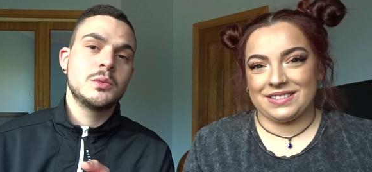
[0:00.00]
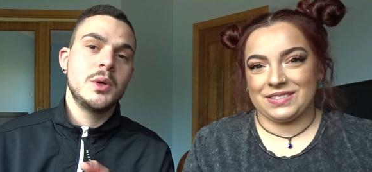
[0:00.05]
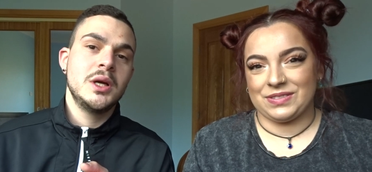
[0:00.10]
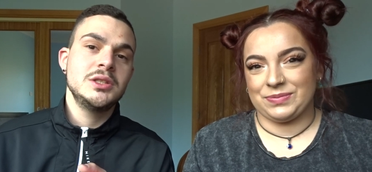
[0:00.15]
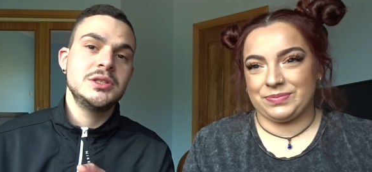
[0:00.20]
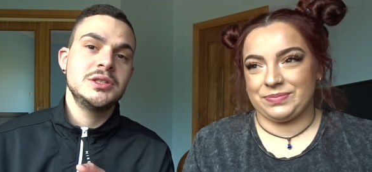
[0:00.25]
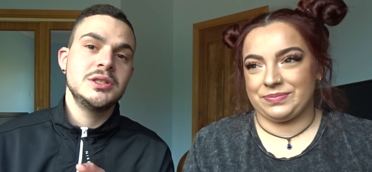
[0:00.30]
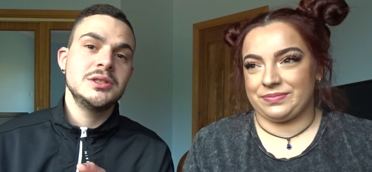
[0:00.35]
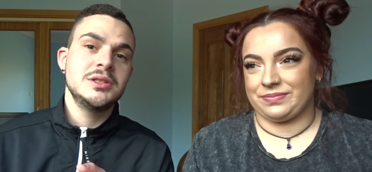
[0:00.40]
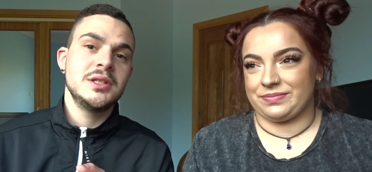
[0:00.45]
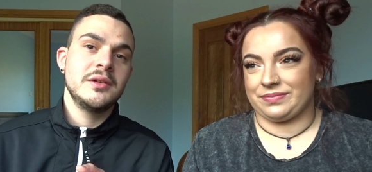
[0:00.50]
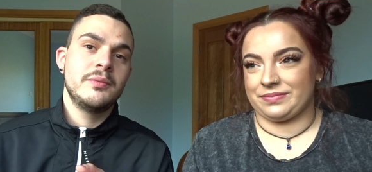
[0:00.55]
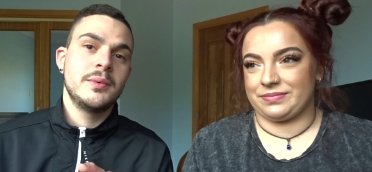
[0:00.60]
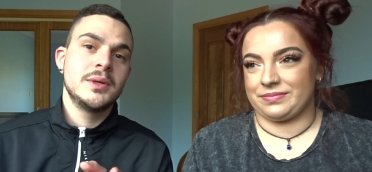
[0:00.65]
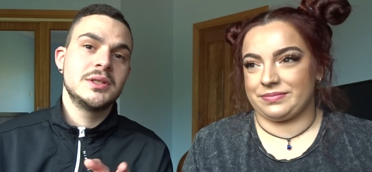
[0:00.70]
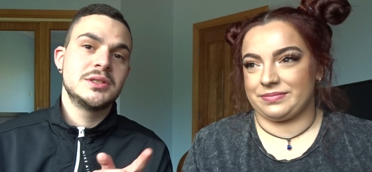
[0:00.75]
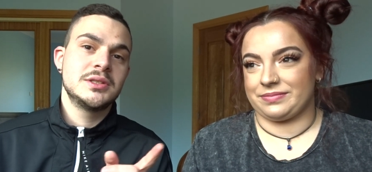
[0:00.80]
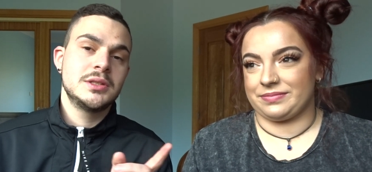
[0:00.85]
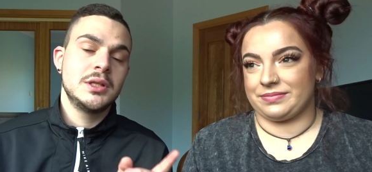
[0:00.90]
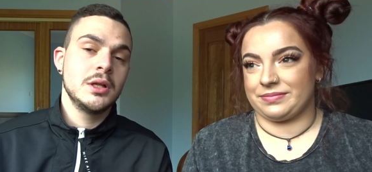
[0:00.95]
Speaker 1: questions, if
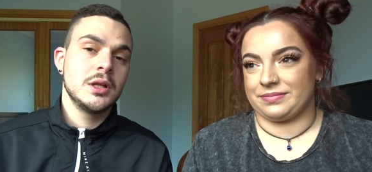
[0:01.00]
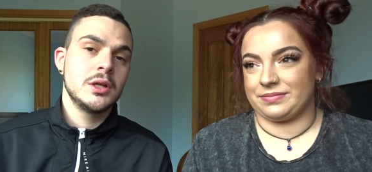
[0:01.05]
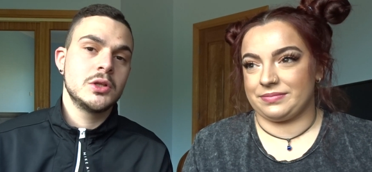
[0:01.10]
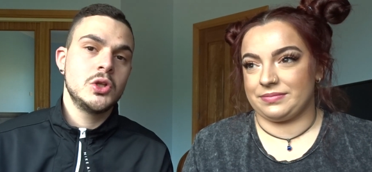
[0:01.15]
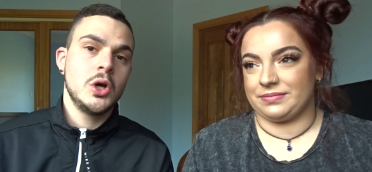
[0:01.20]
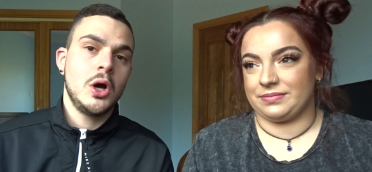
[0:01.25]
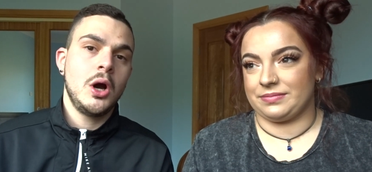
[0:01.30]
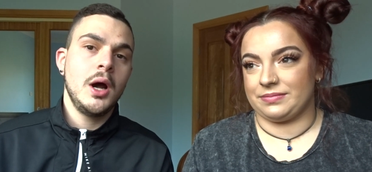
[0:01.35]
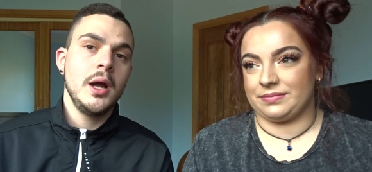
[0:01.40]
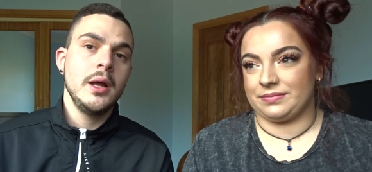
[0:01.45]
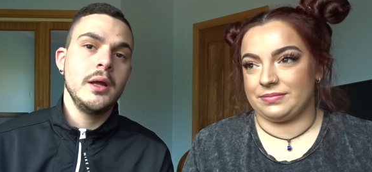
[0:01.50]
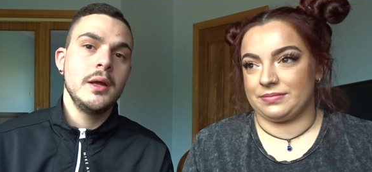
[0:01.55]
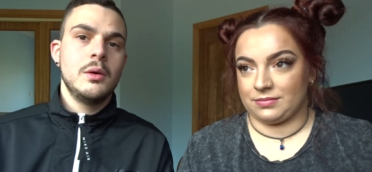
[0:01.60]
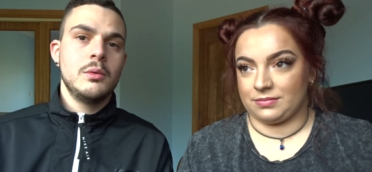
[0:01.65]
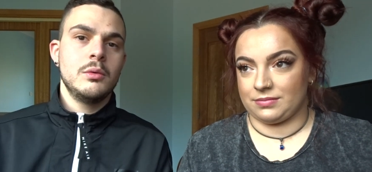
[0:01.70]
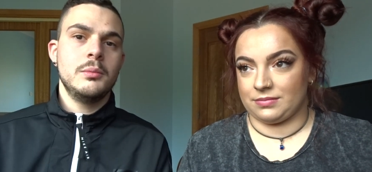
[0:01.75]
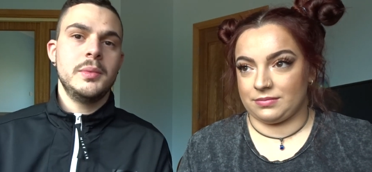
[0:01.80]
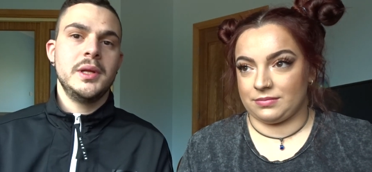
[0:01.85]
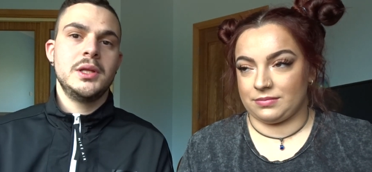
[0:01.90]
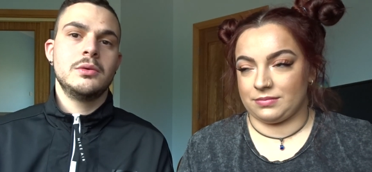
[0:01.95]
we're still a tie,
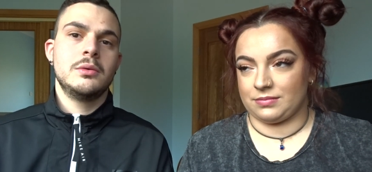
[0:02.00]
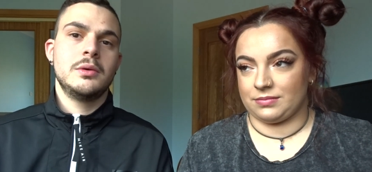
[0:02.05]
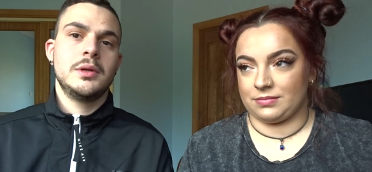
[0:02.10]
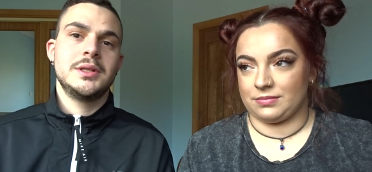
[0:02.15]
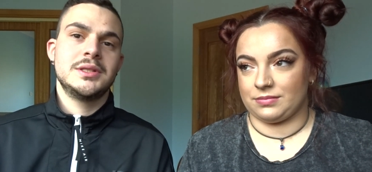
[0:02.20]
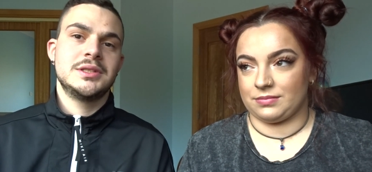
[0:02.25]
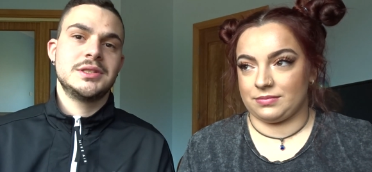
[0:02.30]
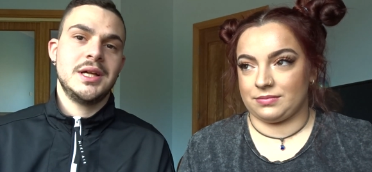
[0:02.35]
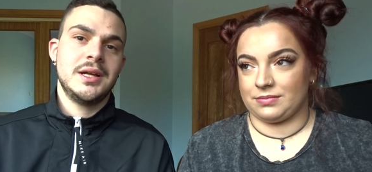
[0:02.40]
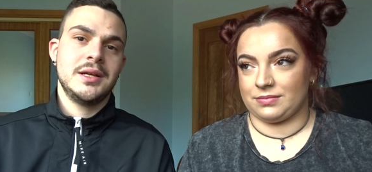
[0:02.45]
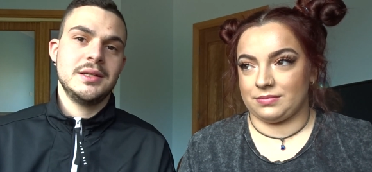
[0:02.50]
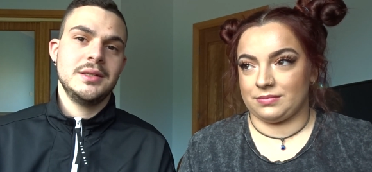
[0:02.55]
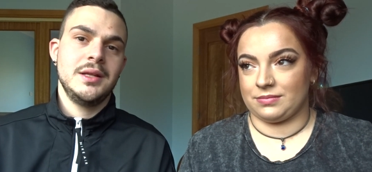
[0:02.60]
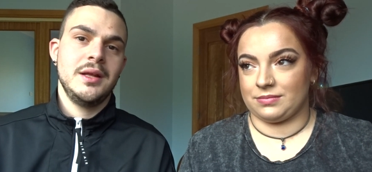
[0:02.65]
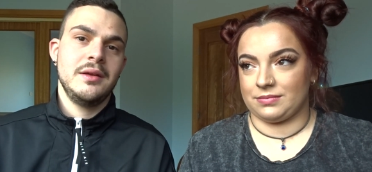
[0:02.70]
we'll be doing sudden